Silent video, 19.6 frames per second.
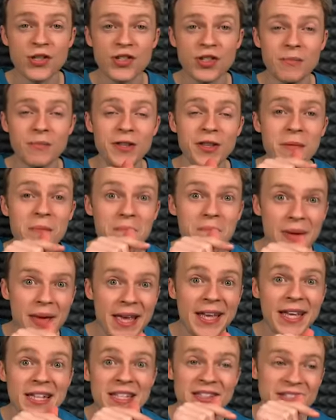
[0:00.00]
to some of the
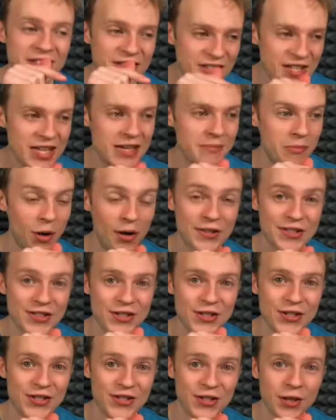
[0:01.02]
biggest sea
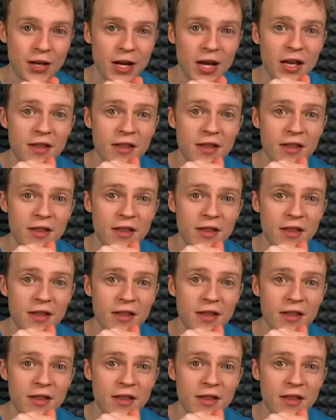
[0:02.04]
monsters